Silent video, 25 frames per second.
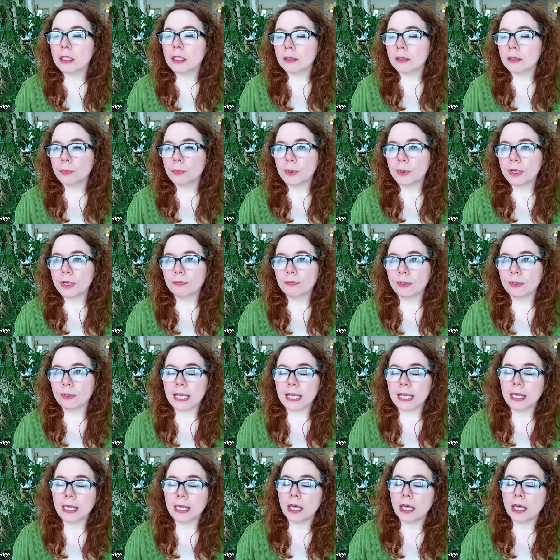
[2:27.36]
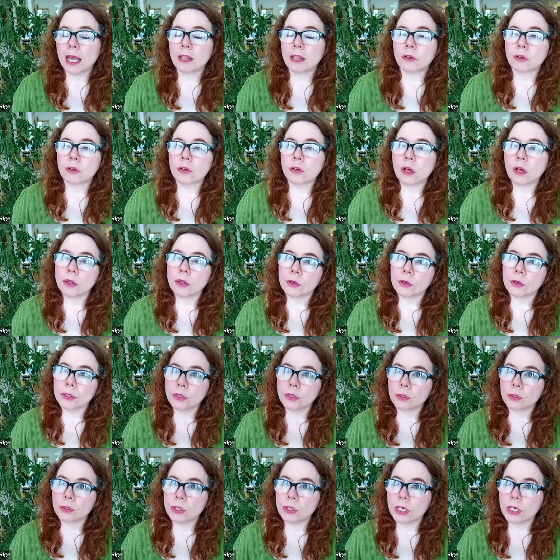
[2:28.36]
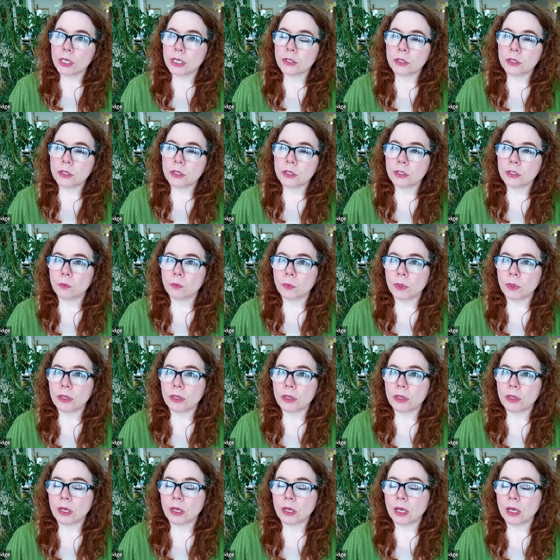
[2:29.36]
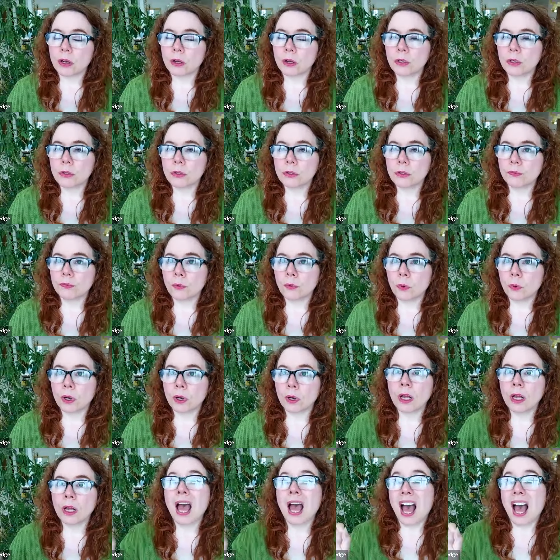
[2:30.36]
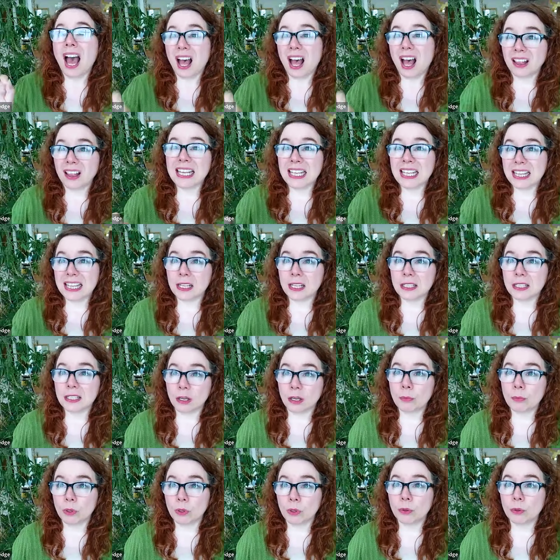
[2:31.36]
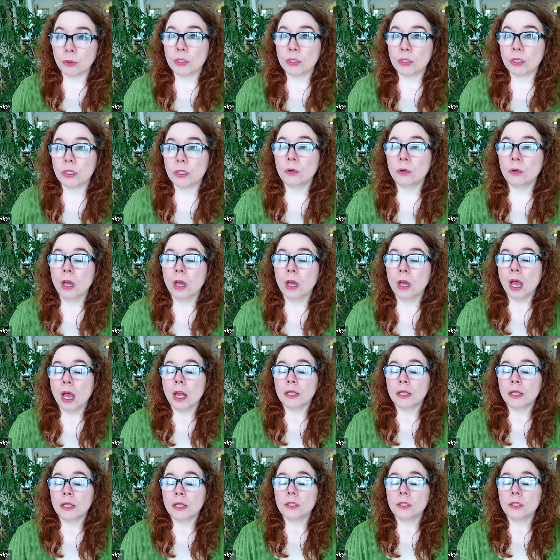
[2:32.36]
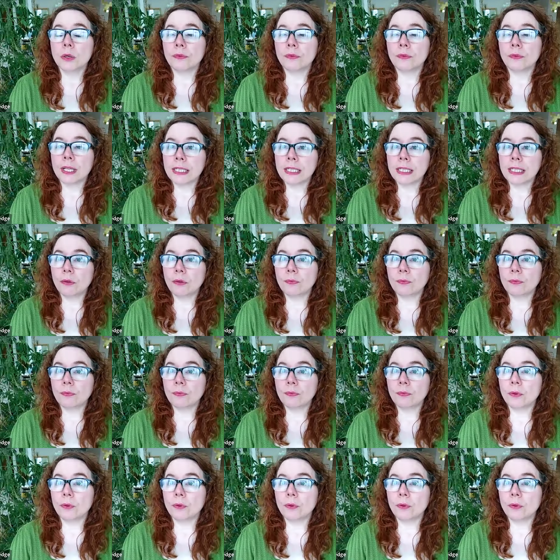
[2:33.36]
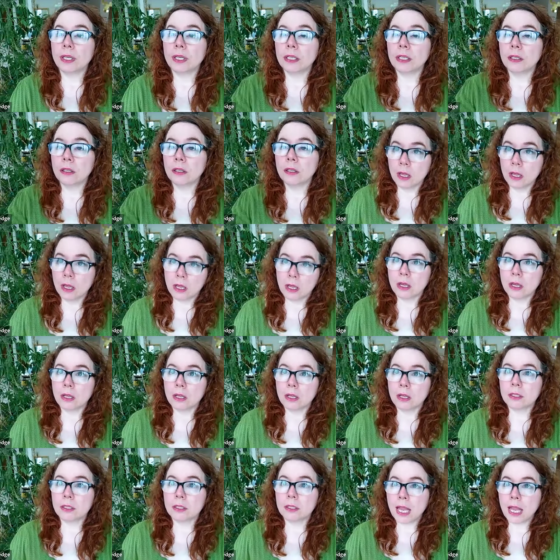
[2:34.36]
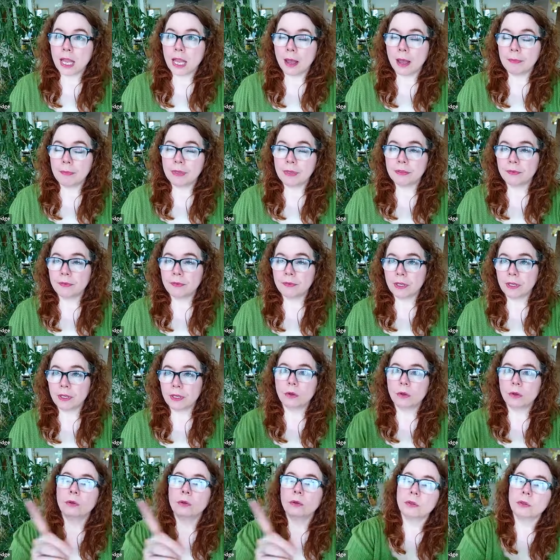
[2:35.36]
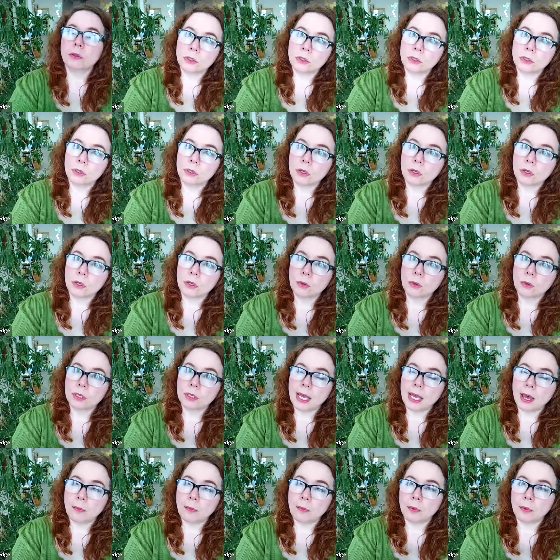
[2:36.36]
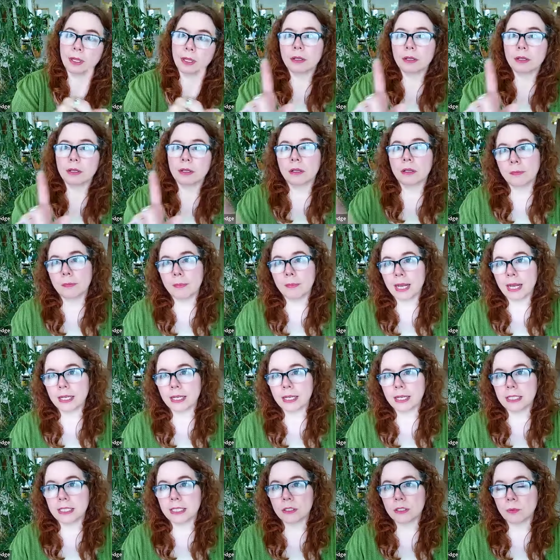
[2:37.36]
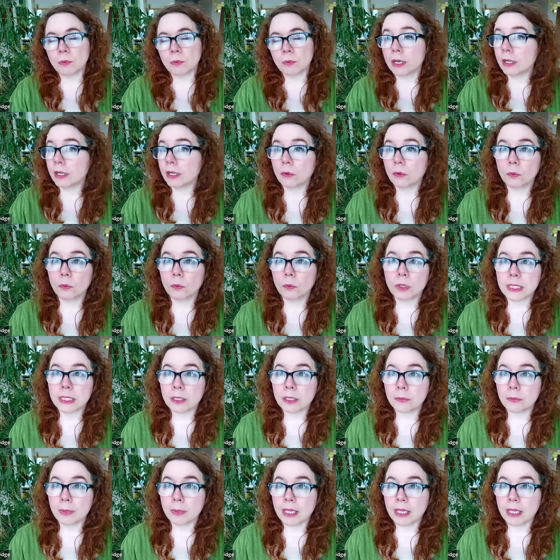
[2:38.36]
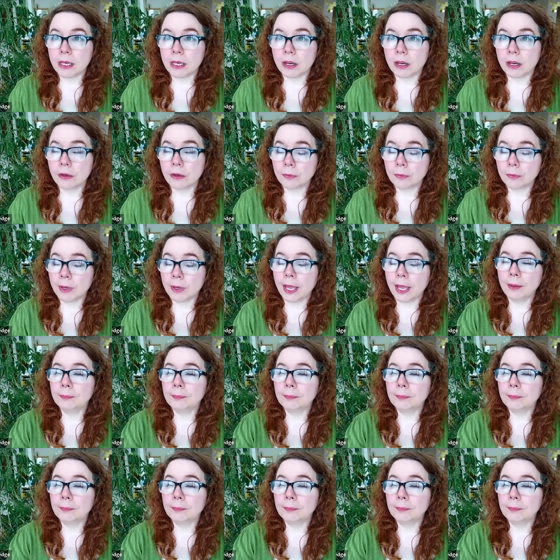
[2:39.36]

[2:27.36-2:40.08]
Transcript: briefly, and their color associations and what they are used for. I'll link that down below too. So if that's helpful, you can stop this video, go to that one, come back to this one. We'll still be here, right?